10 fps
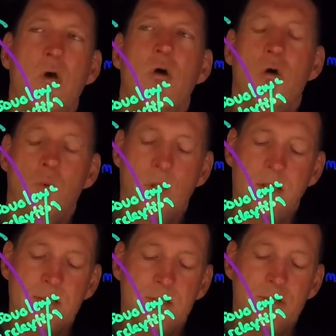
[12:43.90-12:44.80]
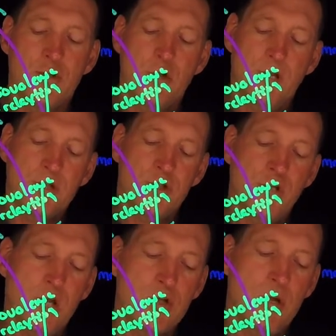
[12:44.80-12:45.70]
Well, let's
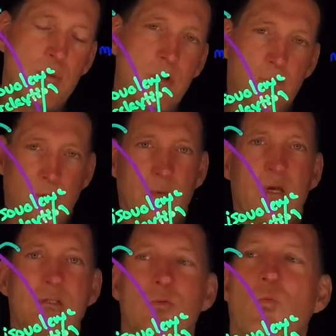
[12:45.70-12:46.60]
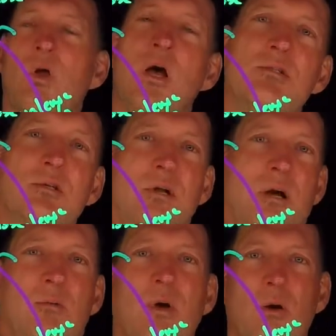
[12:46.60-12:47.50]
change it up a little bit because we also
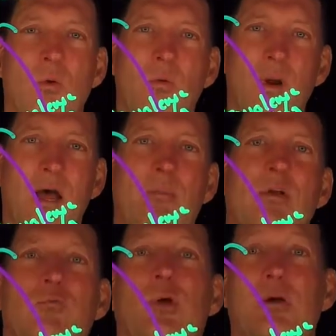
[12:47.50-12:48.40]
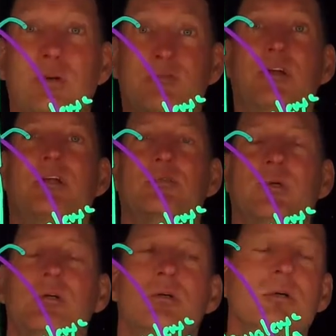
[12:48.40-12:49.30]
talked about what would happen if we increase venous
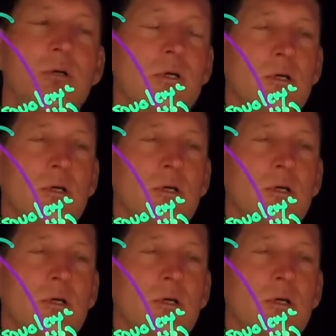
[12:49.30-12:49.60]
return.